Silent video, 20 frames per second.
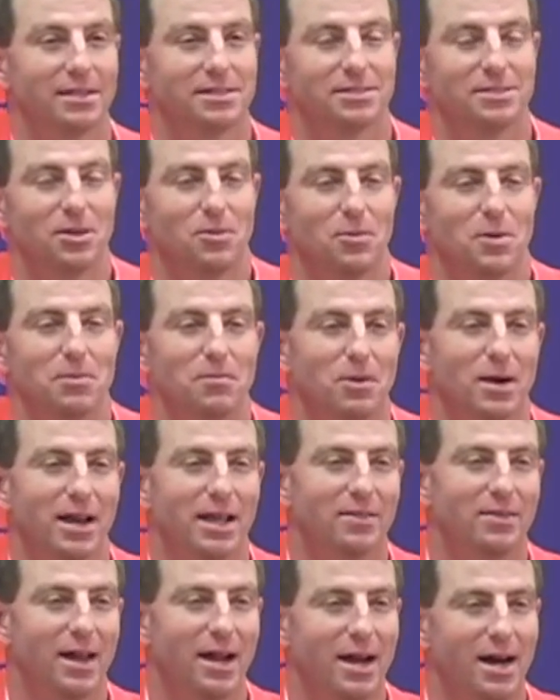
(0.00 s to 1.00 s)
And so we went
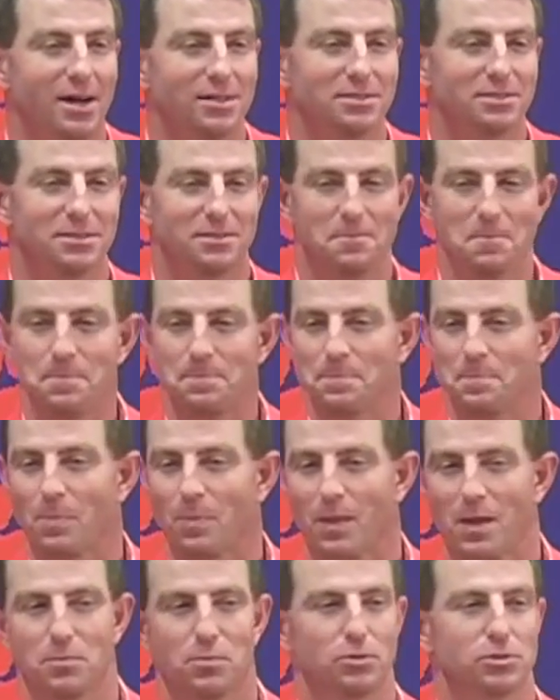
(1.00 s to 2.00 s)
in the house and
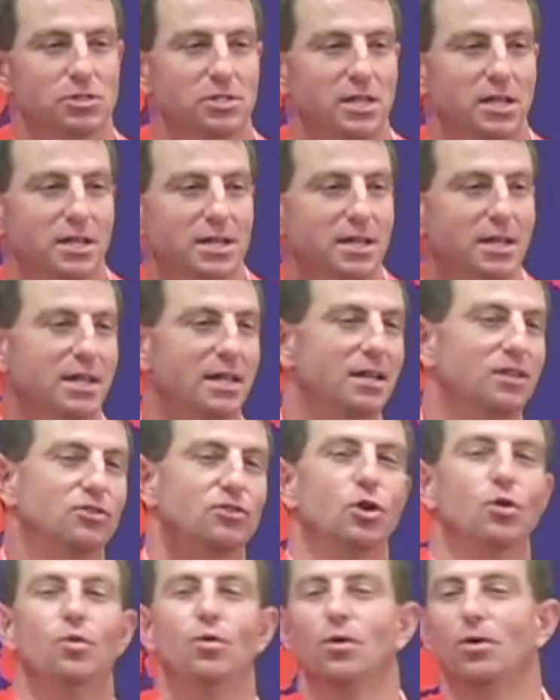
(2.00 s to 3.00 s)
proceeded to get a
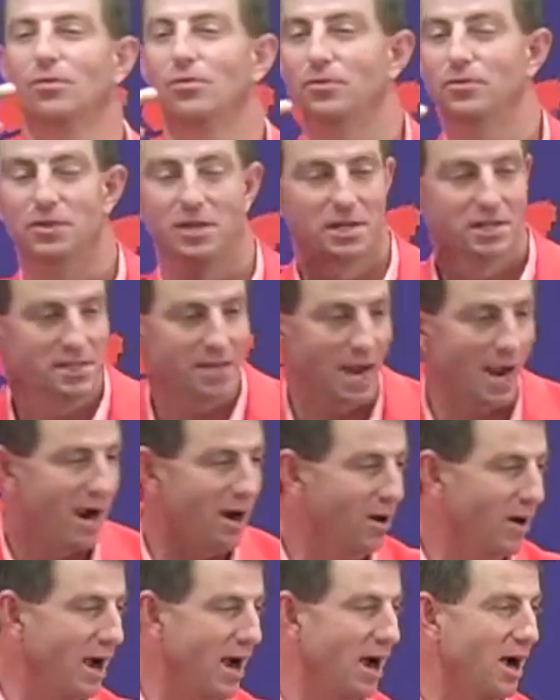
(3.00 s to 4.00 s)
tour through the
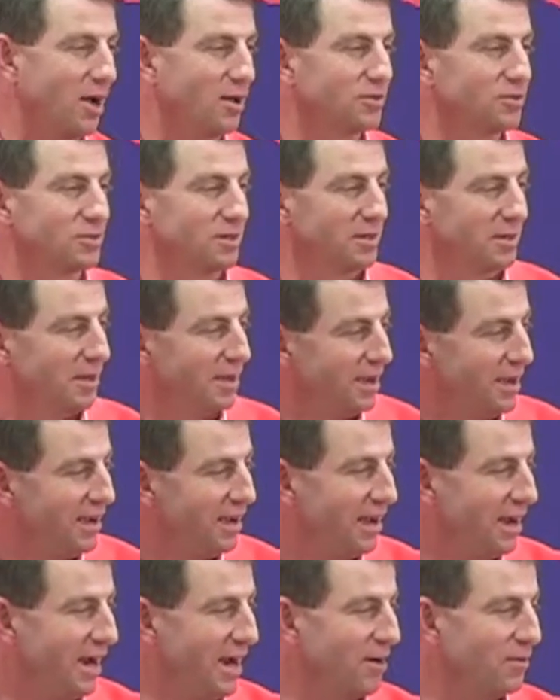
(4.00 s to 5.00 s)
entire house and
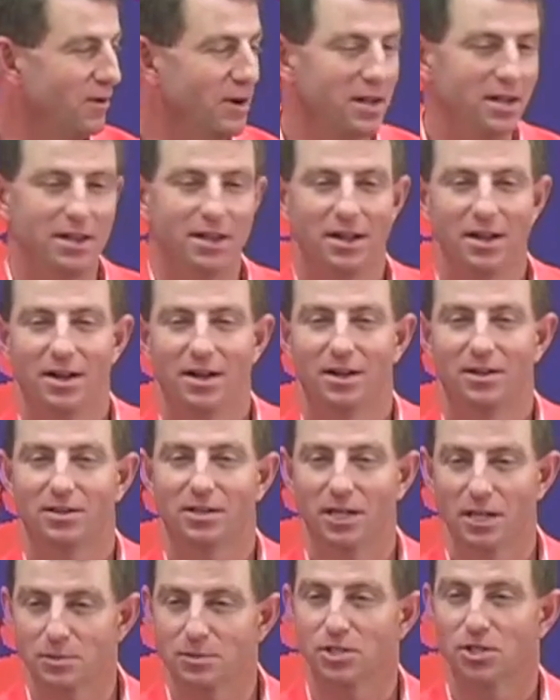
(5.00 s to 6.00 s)
every
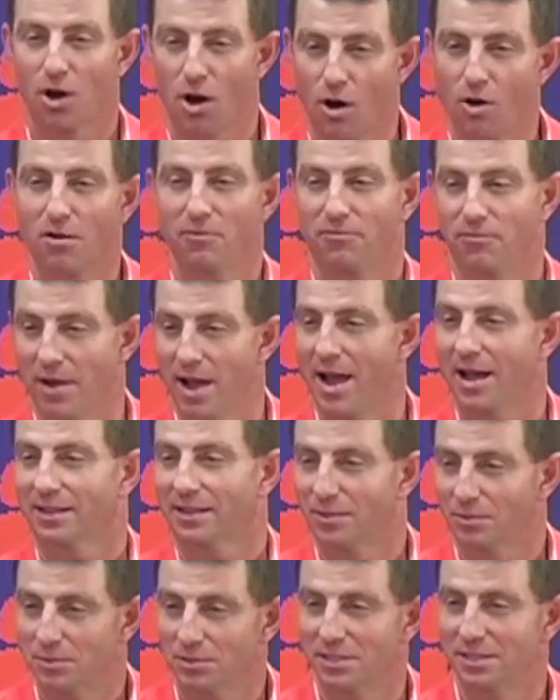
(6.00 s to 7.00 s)
Clemson artifact
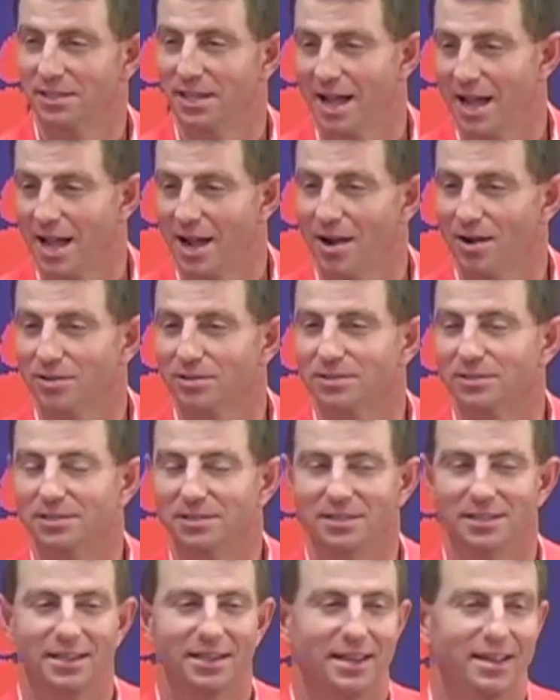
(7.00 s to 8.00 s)
that was in the house
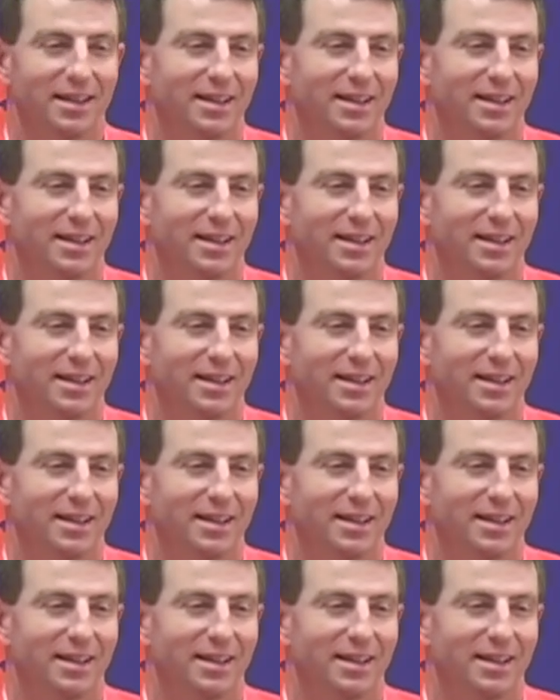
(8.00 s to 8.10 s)
and